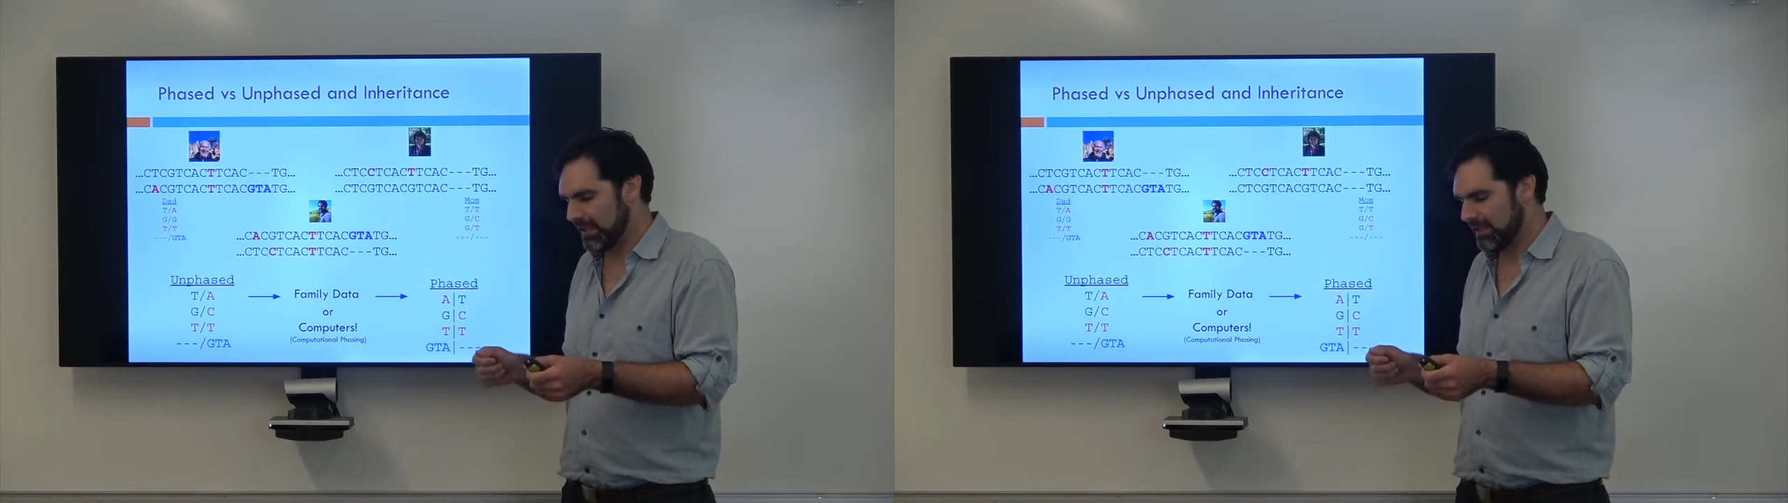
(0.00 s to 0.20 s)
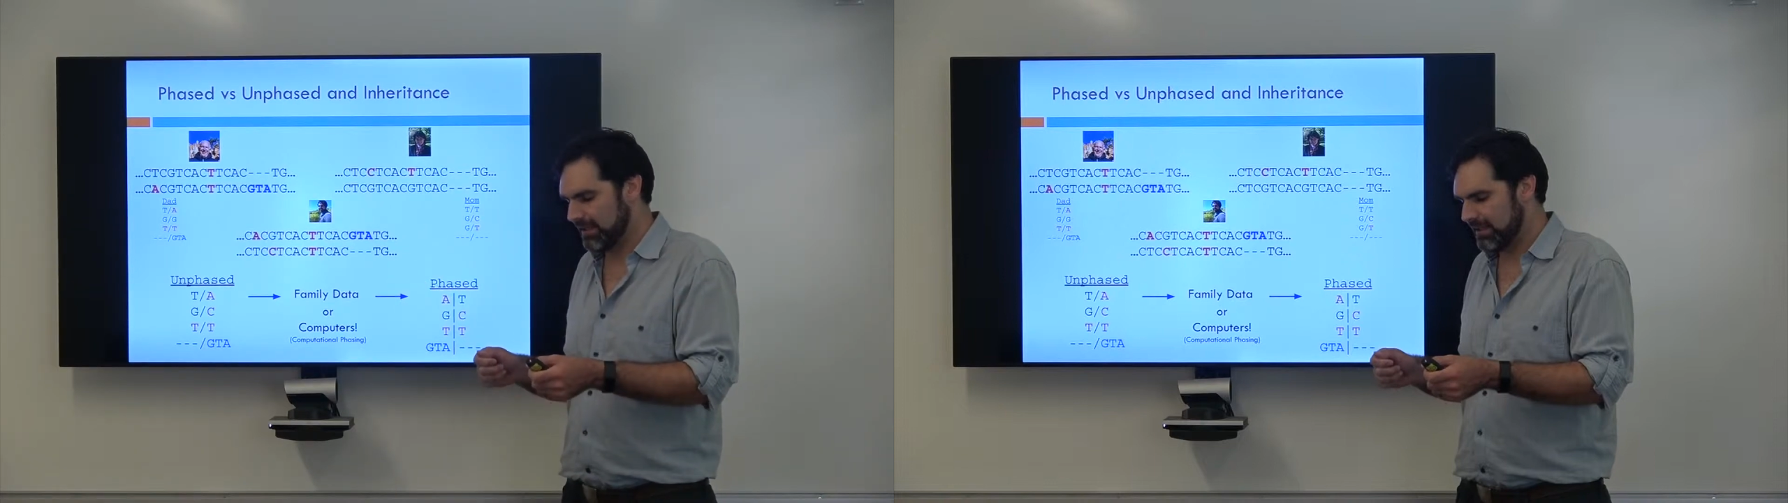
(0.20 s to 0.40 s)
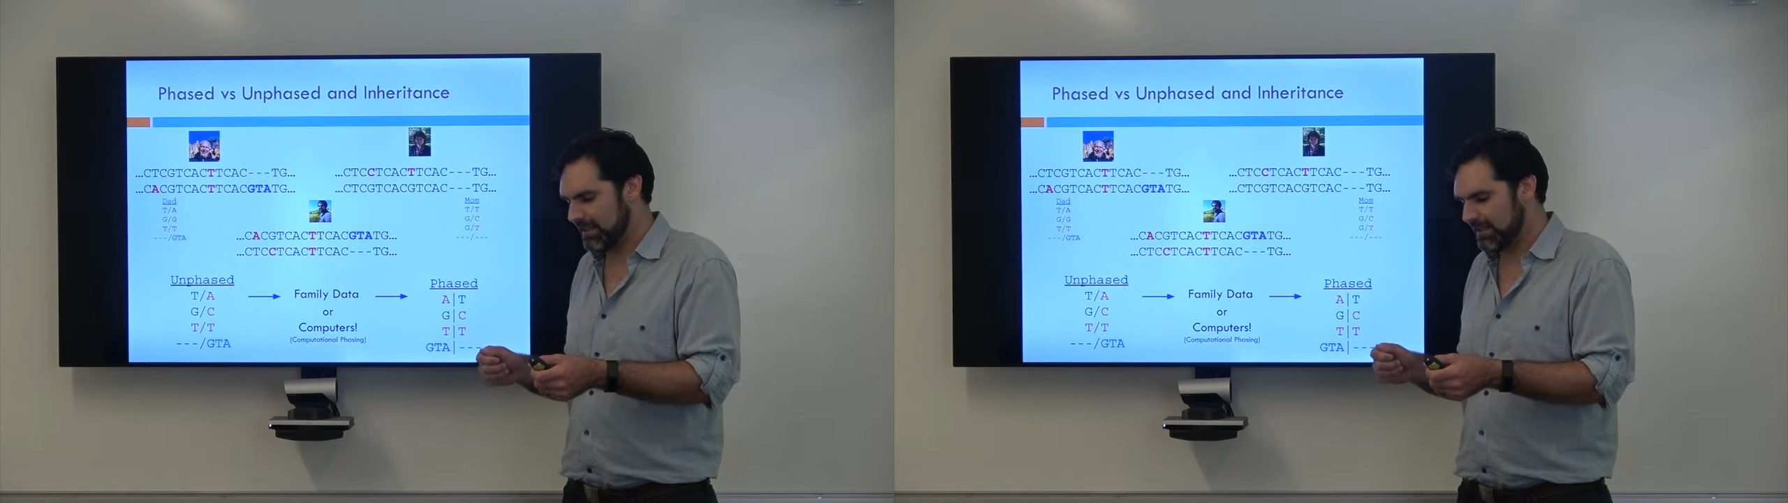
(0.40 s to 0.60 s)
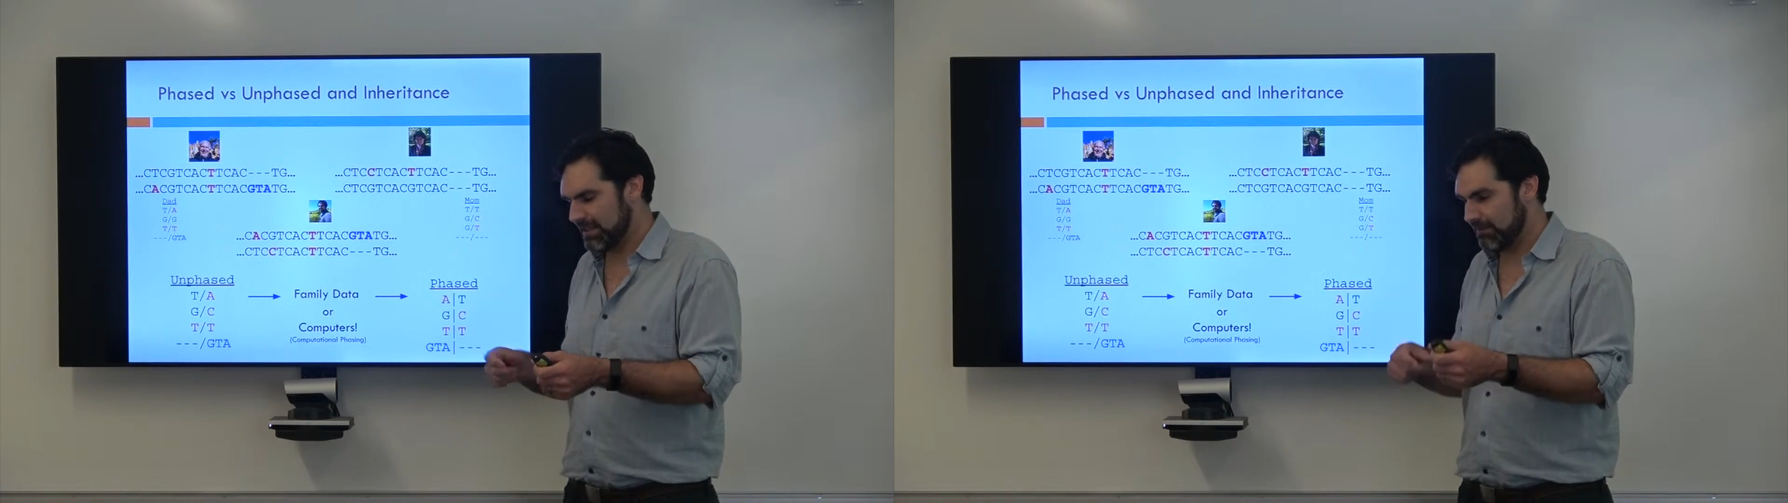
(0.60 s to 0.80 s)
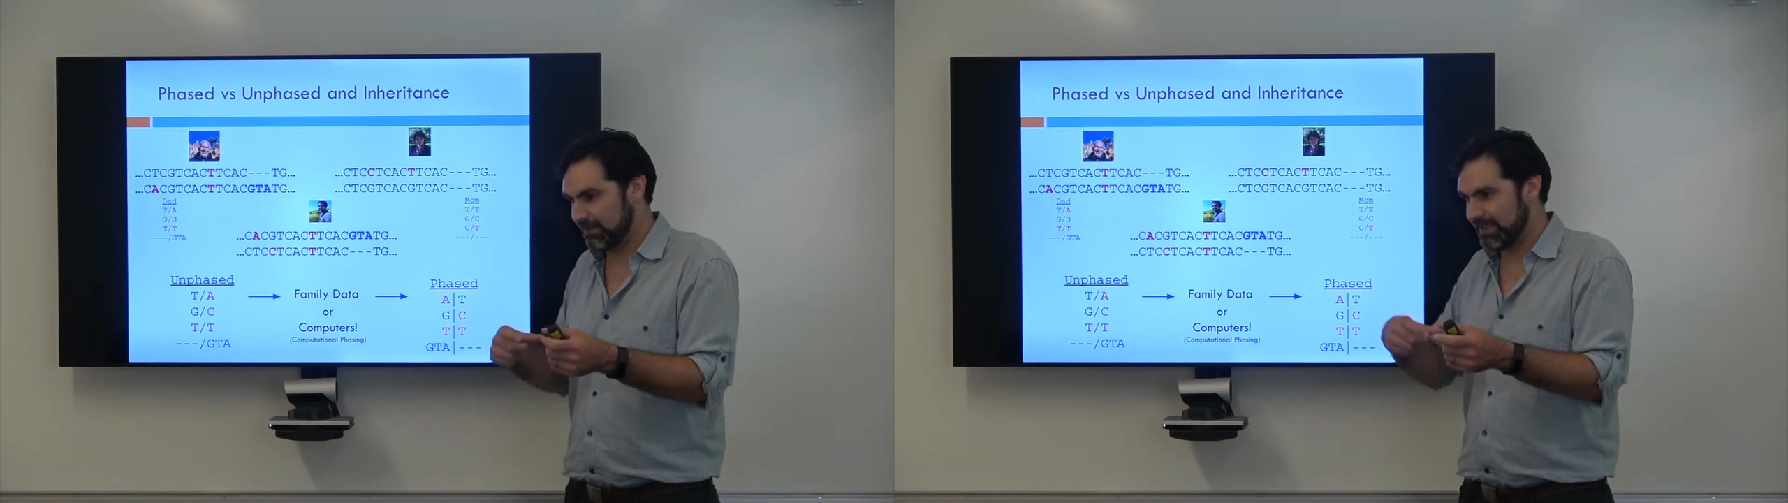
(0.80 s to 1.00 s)
and then
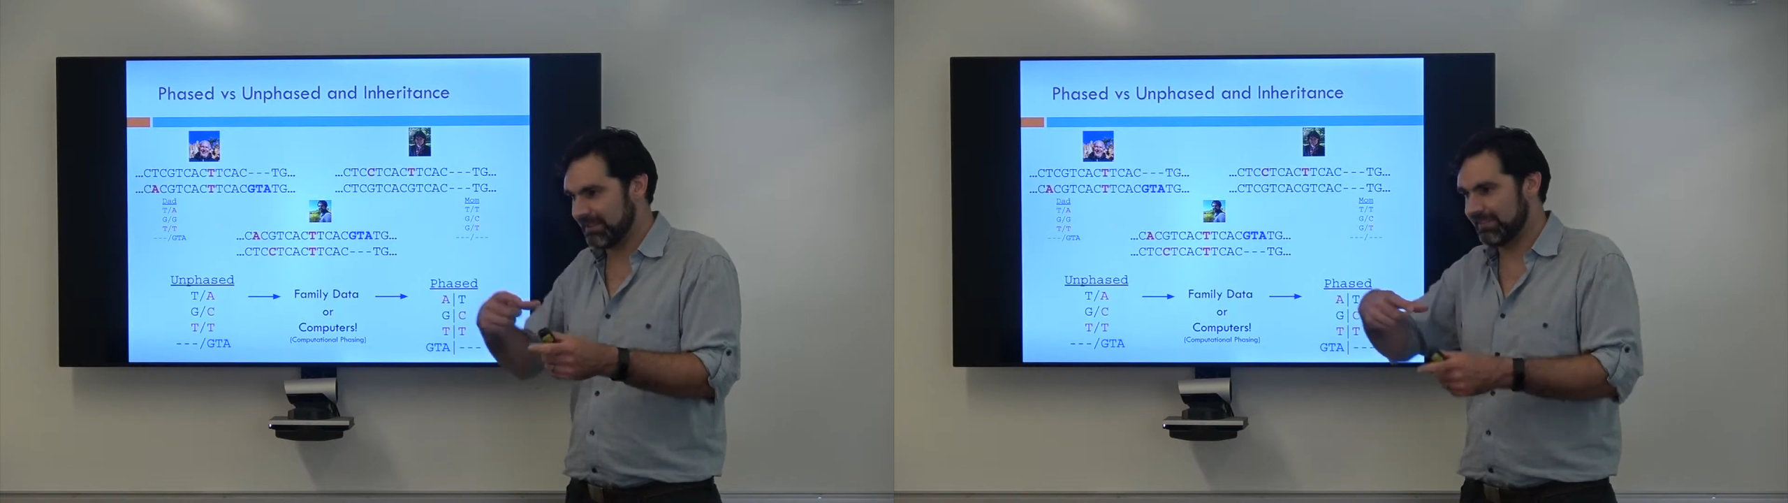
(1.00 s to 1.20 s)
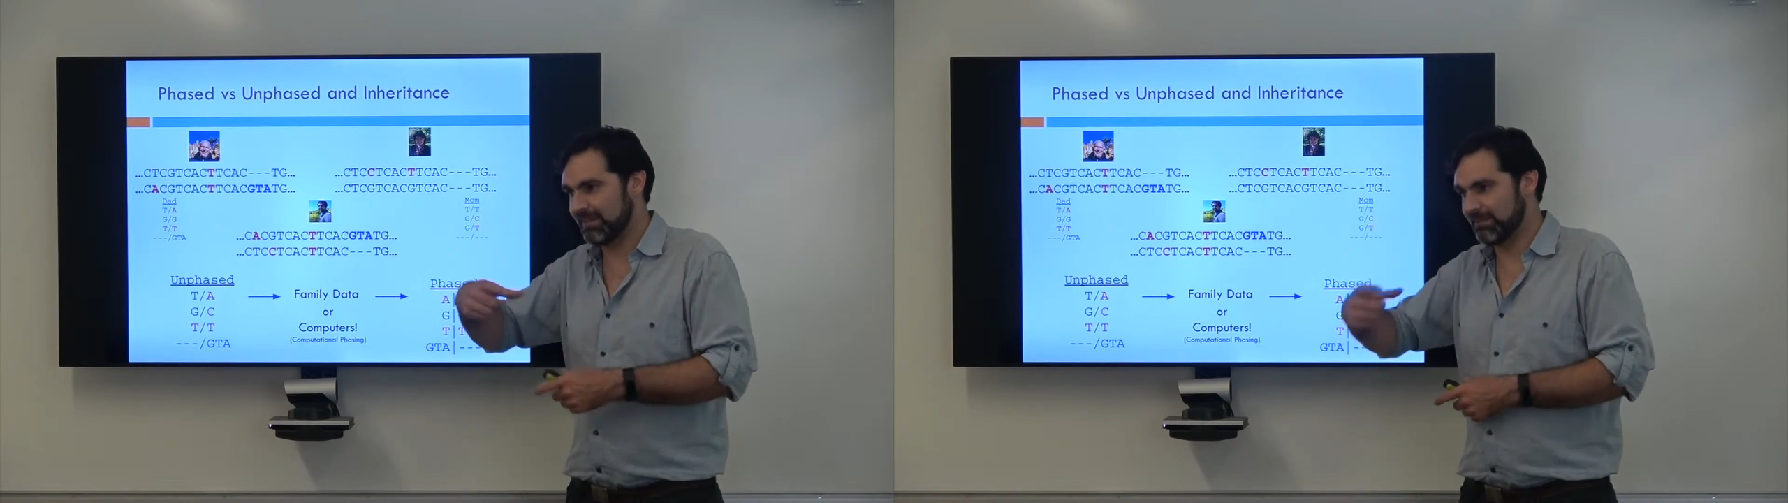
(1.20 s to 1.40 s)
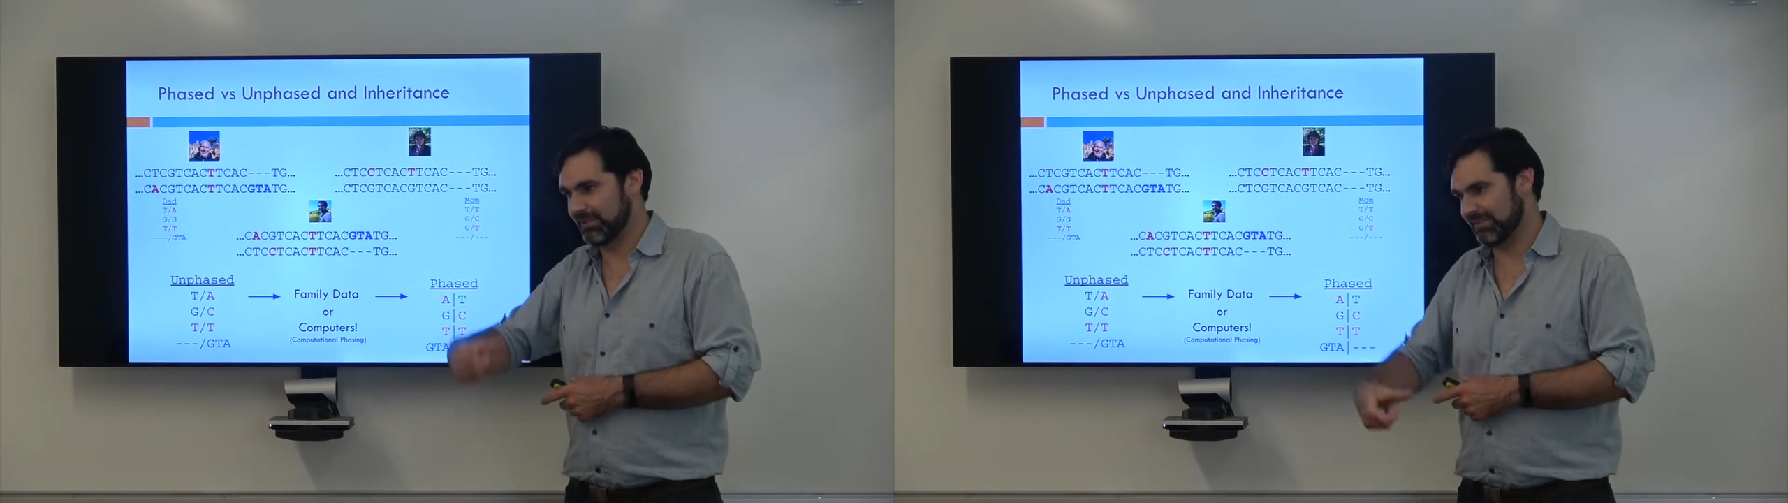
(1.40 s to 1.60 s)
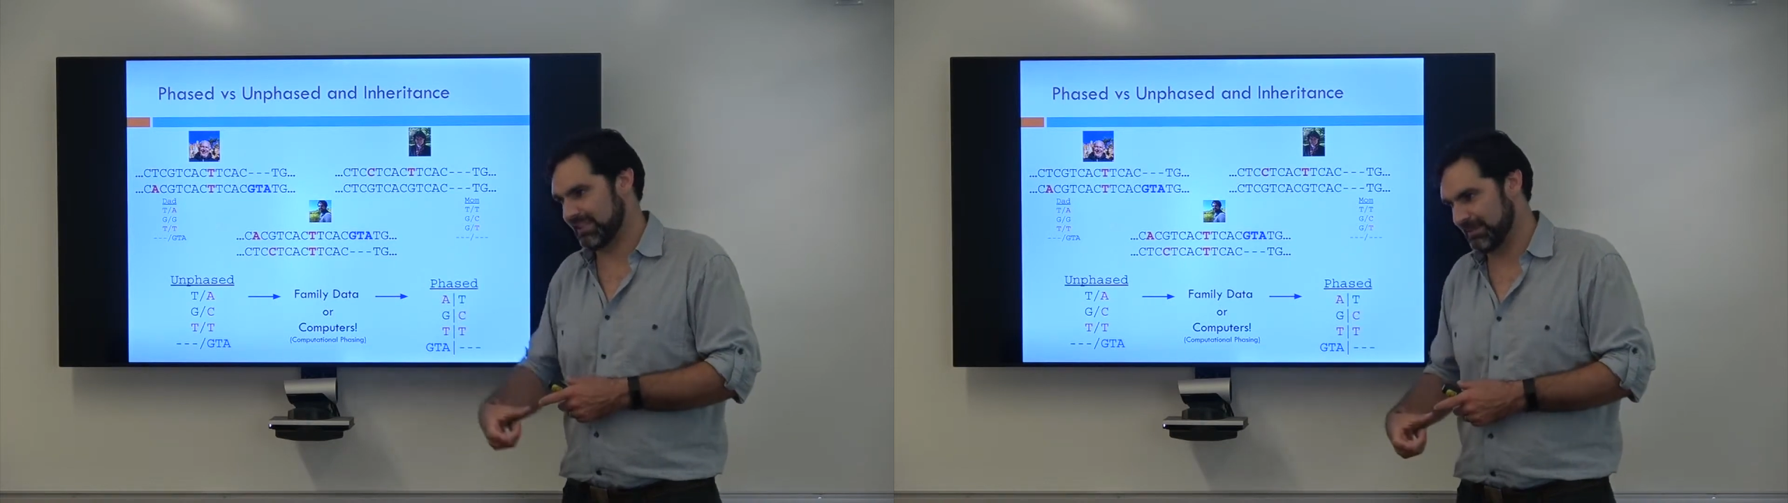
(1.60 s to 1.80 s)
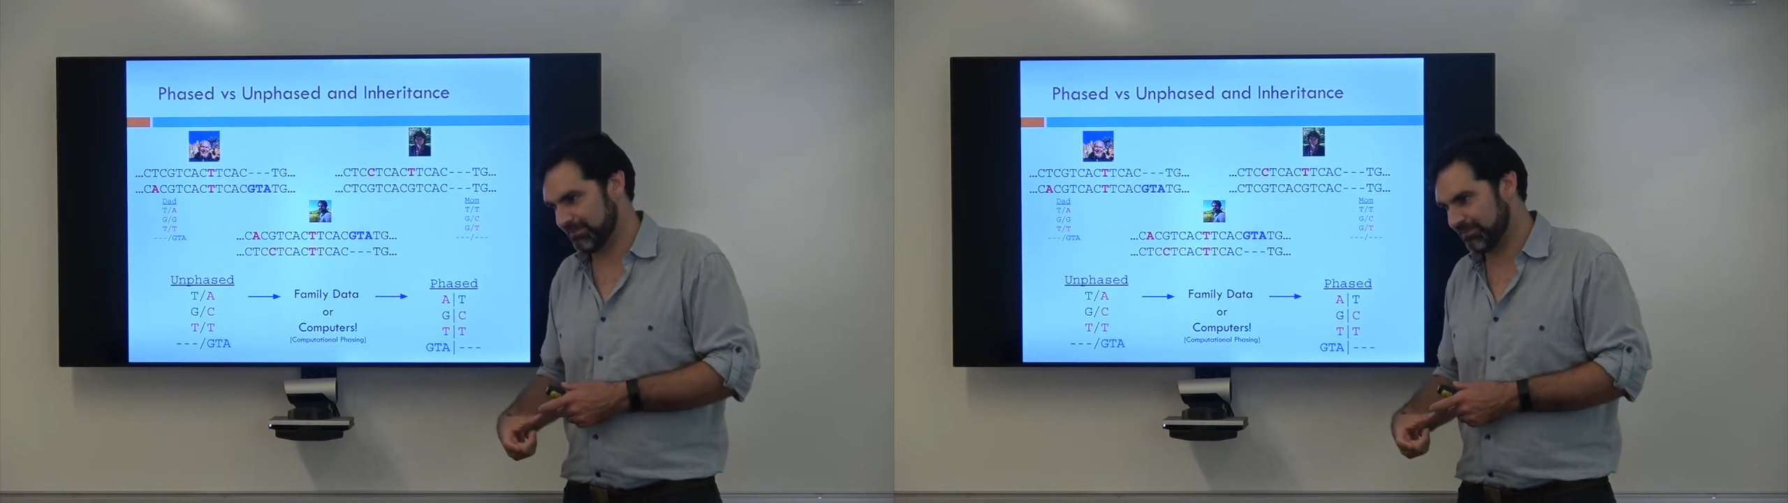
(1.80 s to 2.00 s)
it reassembles
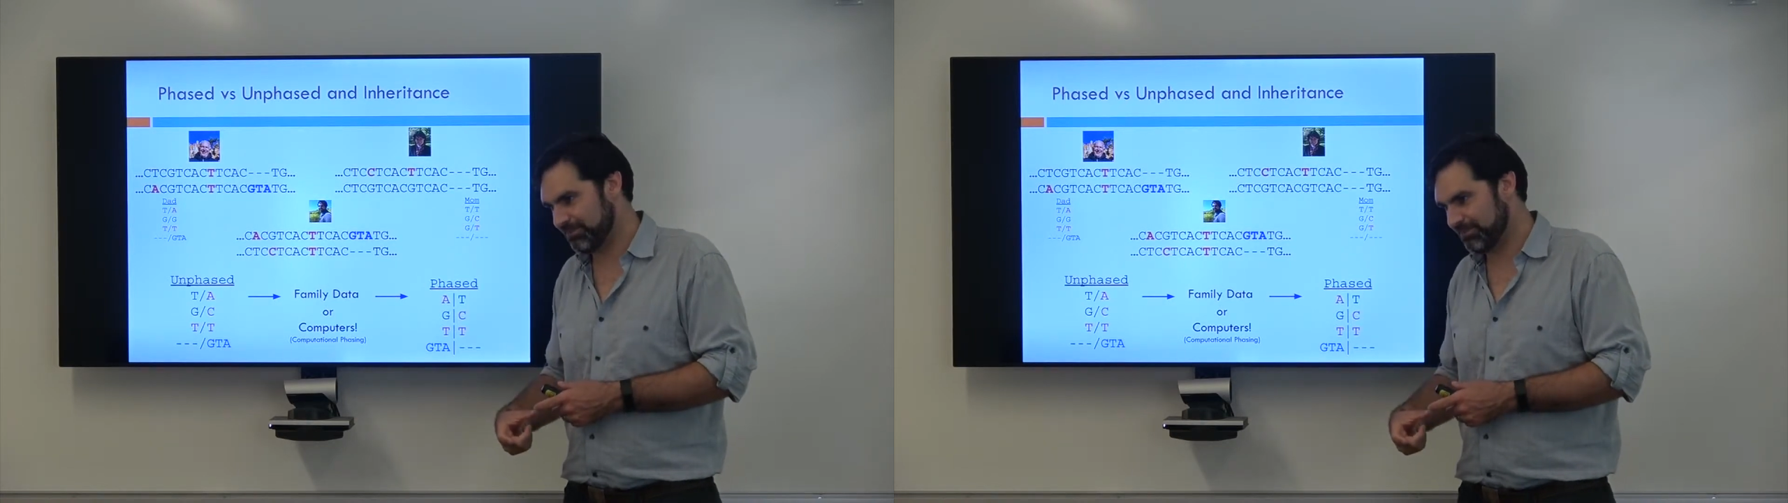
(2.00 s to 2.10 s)
it.